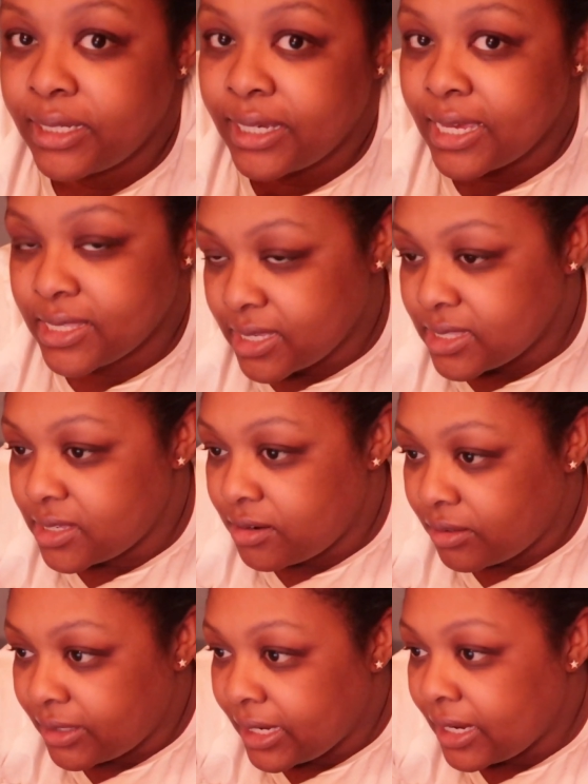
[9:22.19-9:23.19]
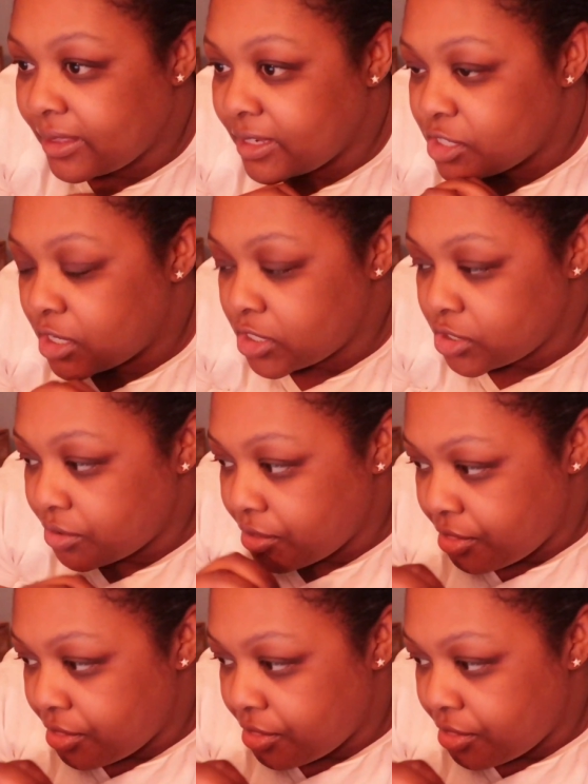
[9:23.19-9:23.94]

it's considered late and they charge you